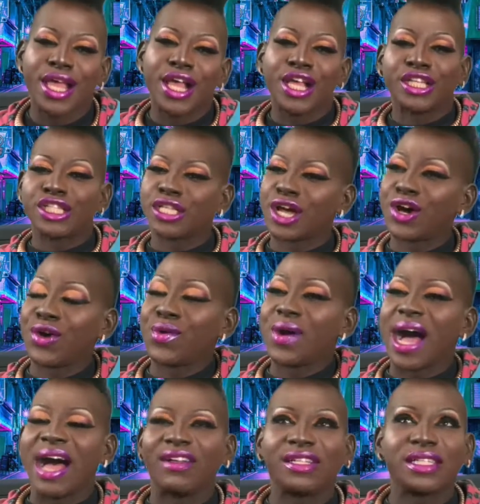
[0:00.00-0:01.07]
So
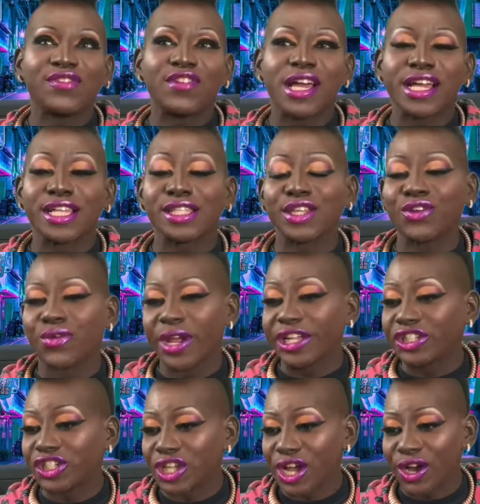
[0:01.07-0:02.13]
I just feel like it's a great
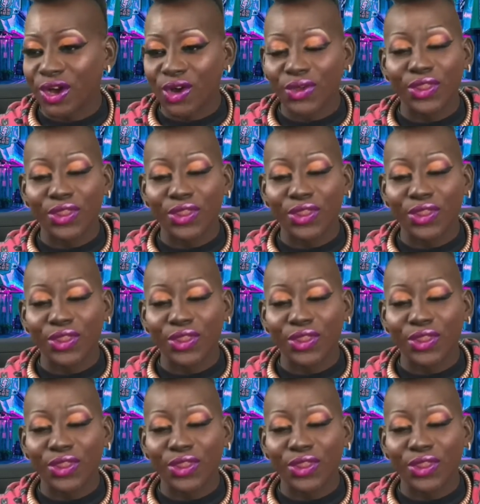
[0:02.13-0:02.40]
show.